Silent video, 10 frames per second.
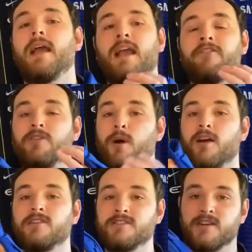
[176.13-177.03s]
If you
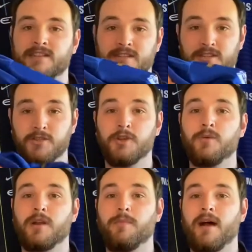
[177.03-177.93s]
are interested and you do
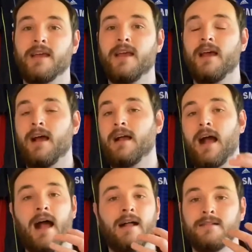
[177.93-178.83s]
want to buy it,
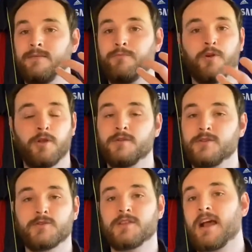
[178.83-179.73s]
I'll put you in
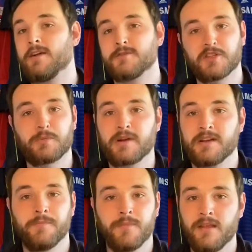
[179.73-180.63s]
touch with the guy who does the
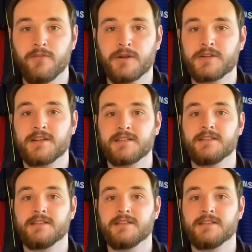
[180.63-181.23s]
printing if you're interested